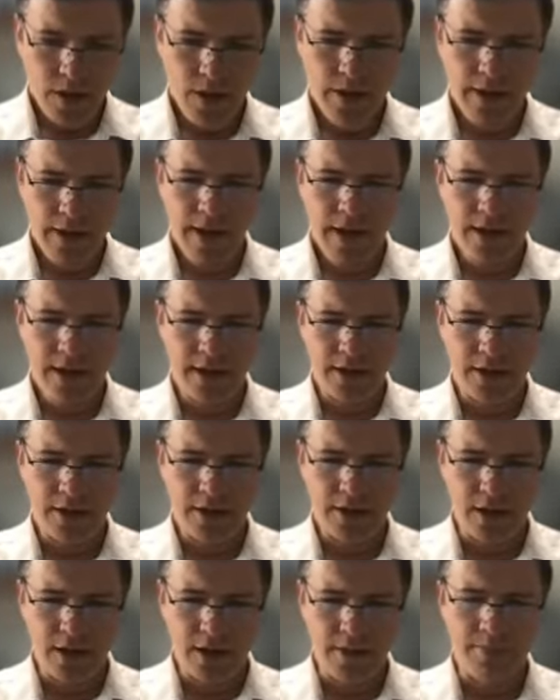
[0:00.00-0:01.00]
okay, a, uh,
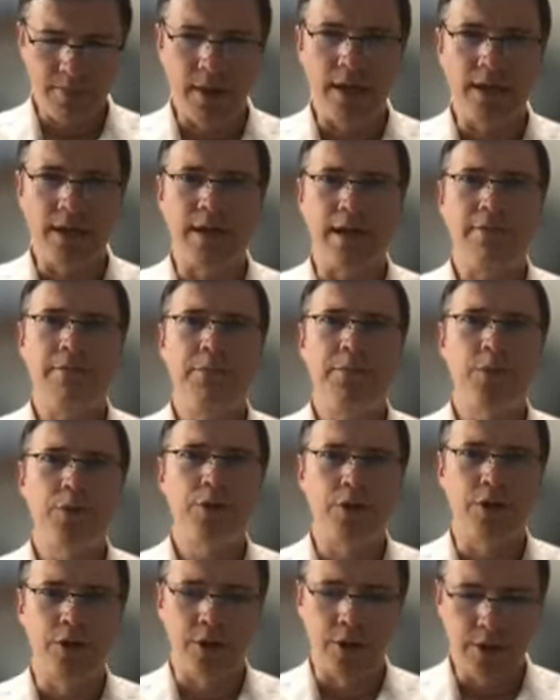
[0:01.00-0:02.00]
um, a deaf mute
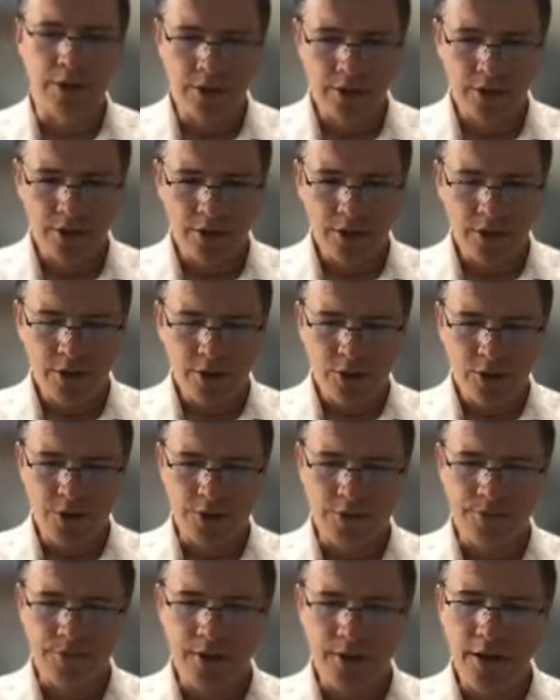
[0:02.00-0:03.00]
girl
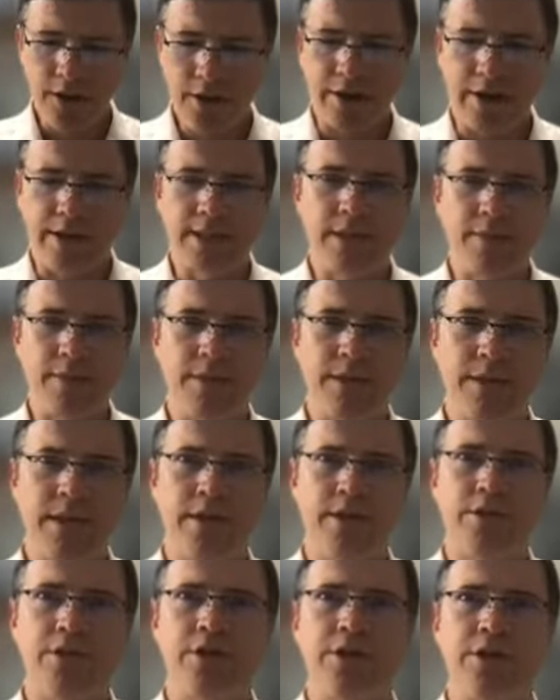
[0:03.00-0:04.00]
whose father accepted
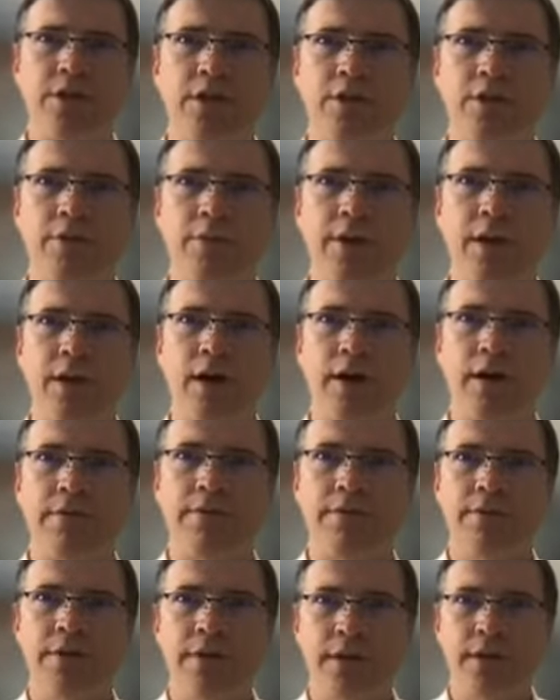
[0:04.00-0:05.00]
Kiddushin on her behalf.
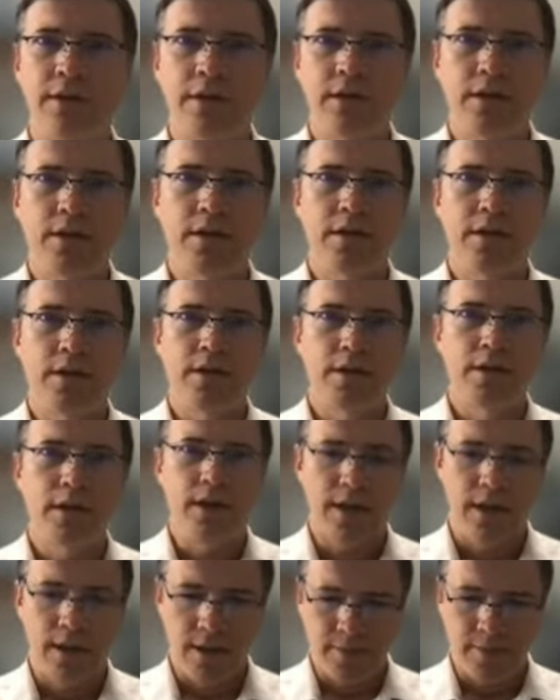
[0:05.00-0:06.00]

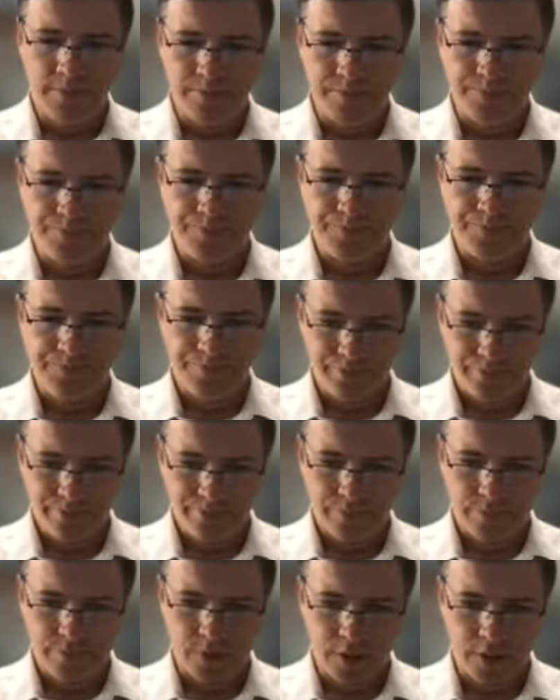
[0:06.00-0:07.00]
Um,
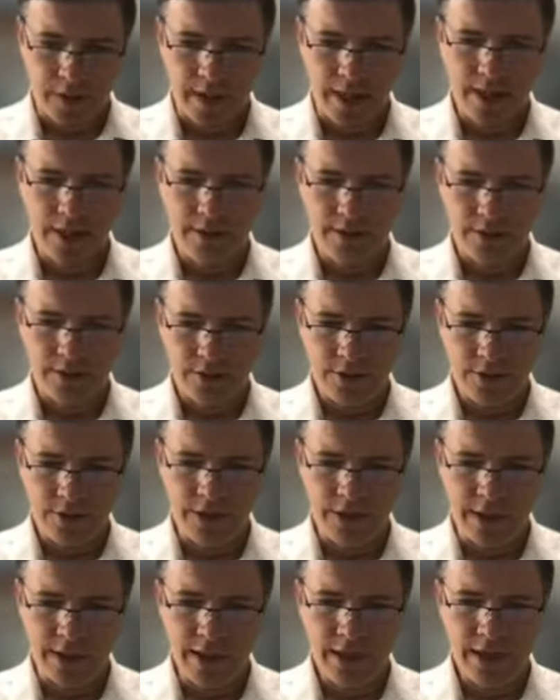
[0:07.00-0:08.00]
okay,
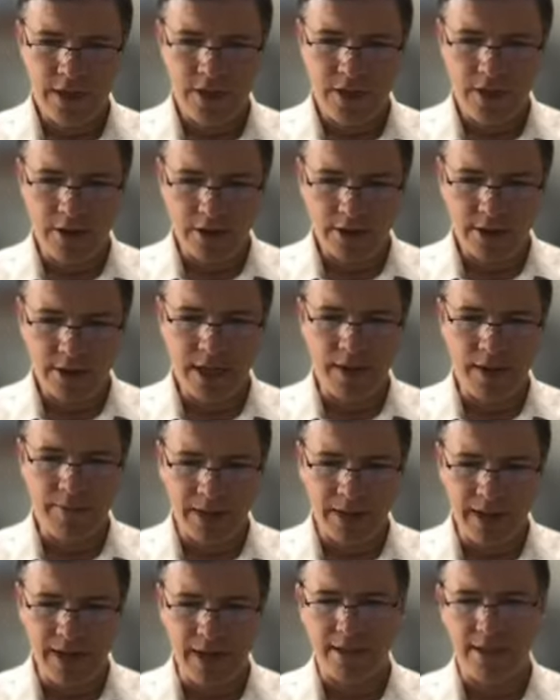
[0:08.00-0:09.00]
Shehi yotz
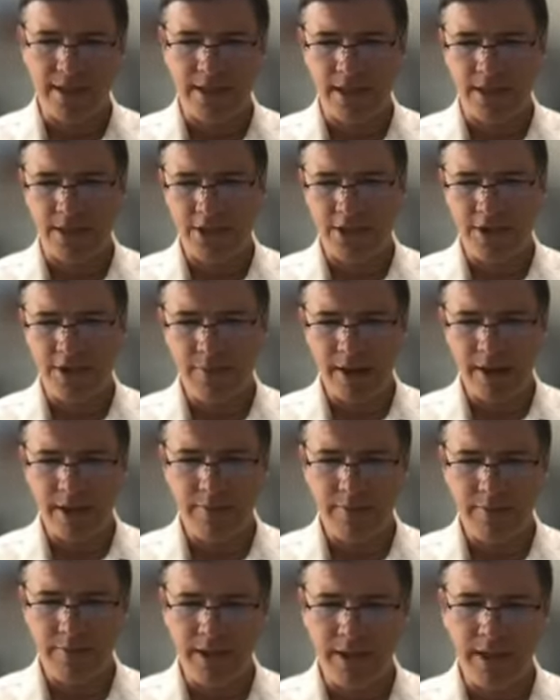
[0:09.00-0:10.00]
Beget, that she
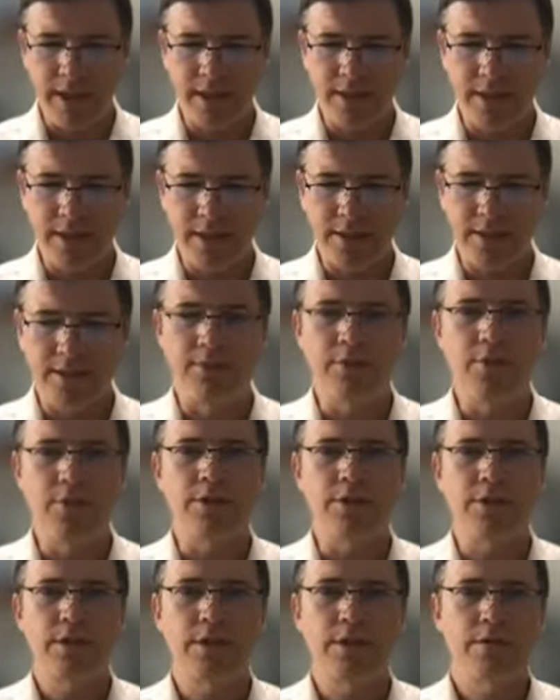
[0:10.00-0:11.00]
may be
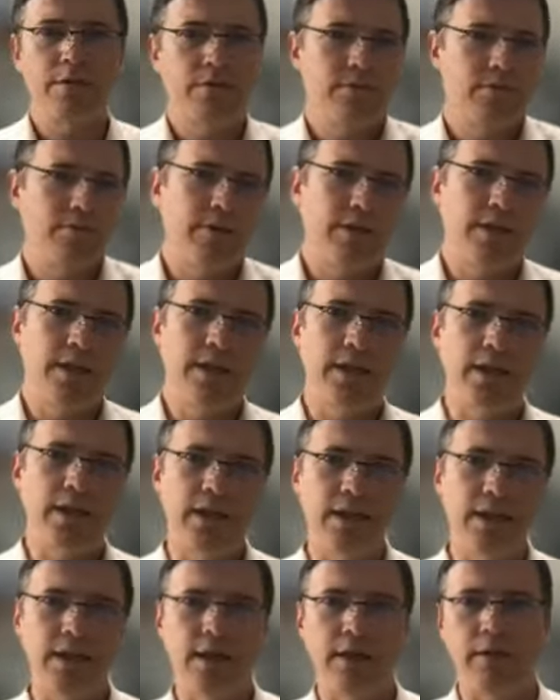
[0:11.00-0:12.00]
divorced with
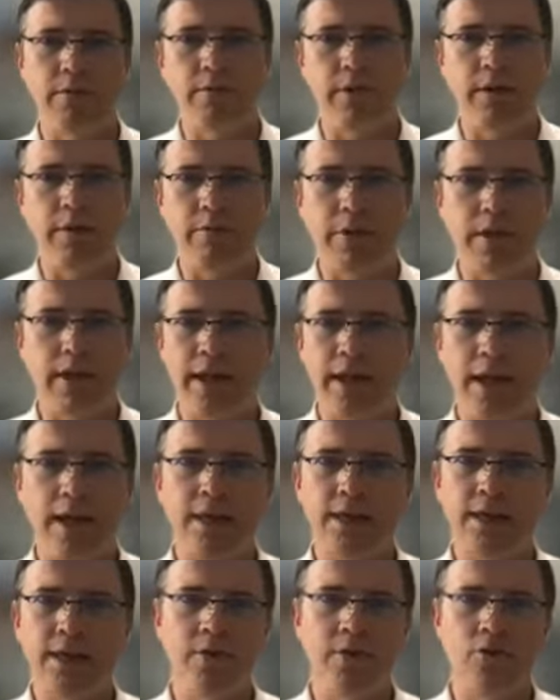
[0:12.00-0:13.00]
a, with, with a
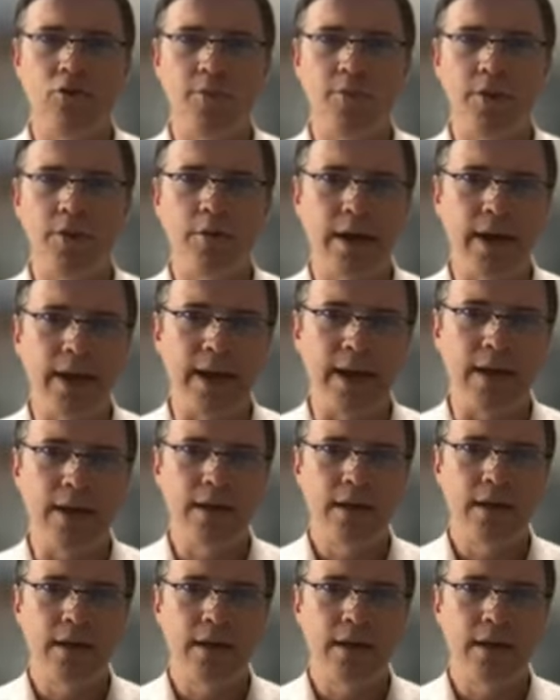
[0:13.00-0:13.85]
get in the normal way.